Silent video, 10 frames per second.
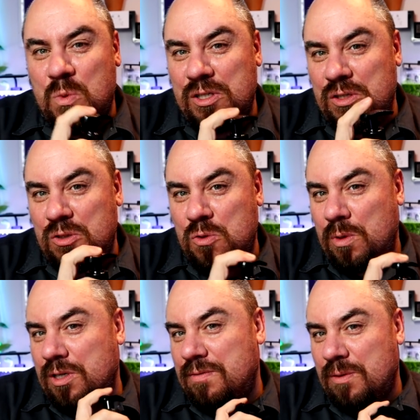one
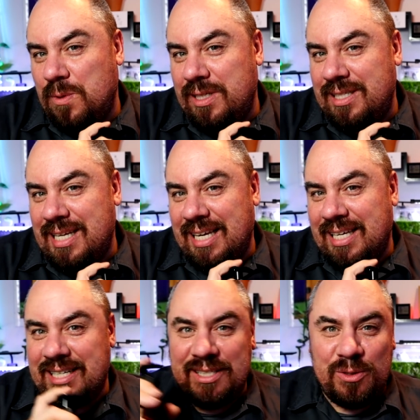squirt for one
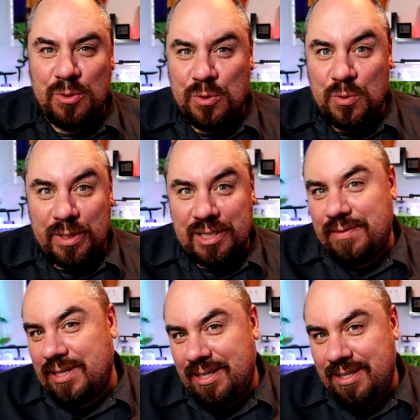tank and it's two squirts
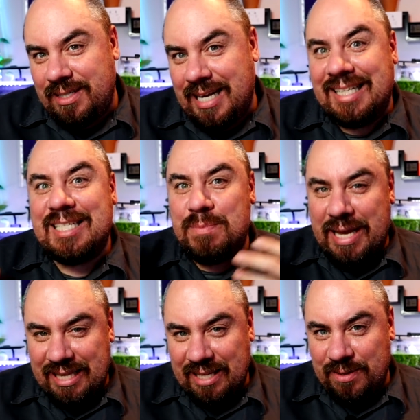for another tank
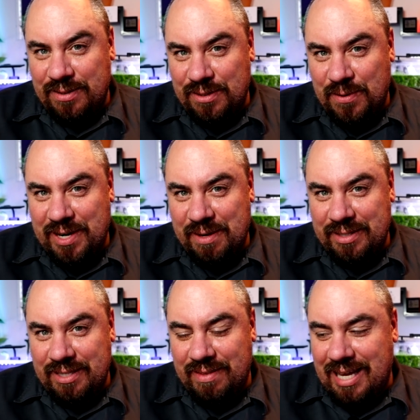depending on the
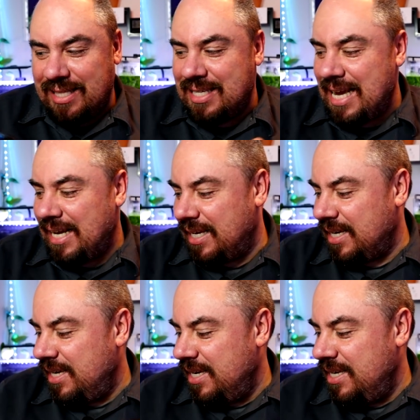requirements of that tank.
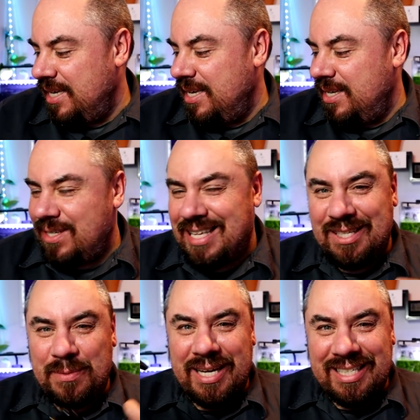So
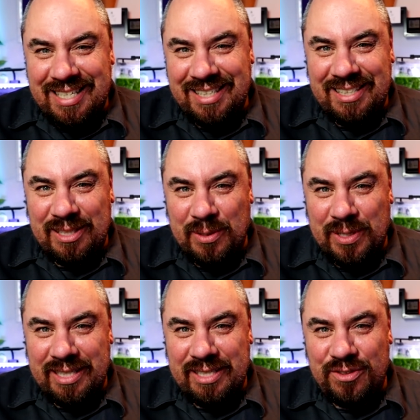that's why I started to
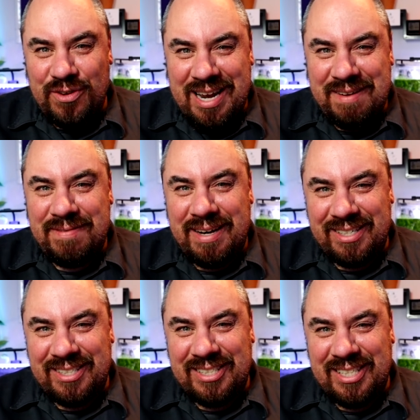look into dry
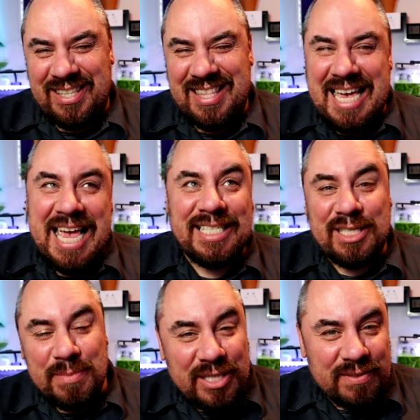ferts and the
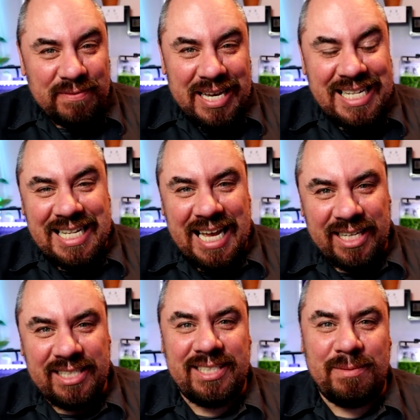estimative
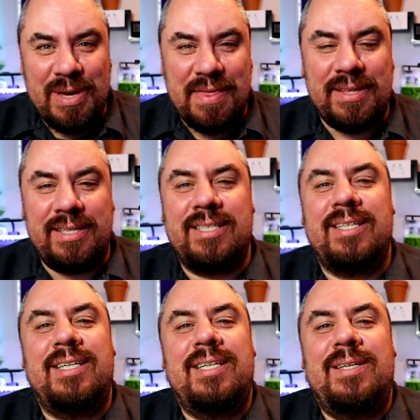index method
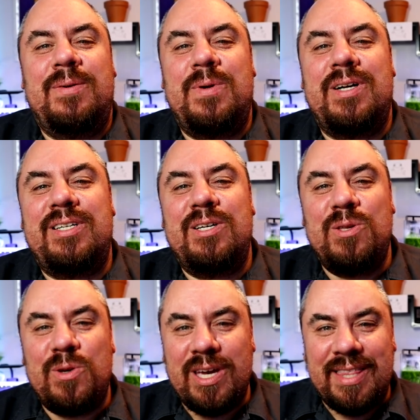where you
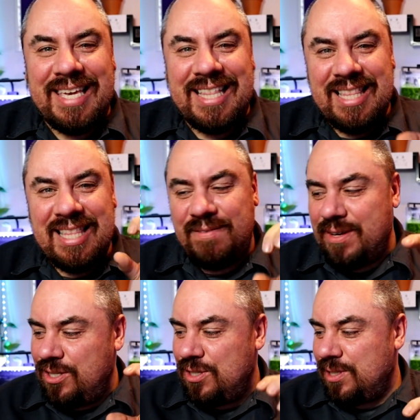look at the
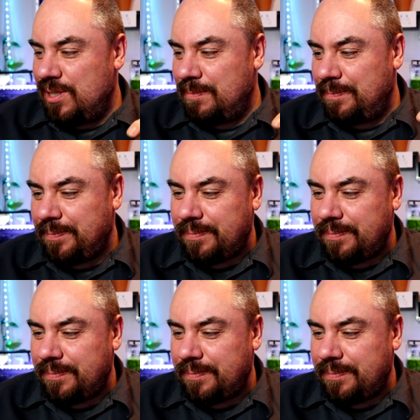individual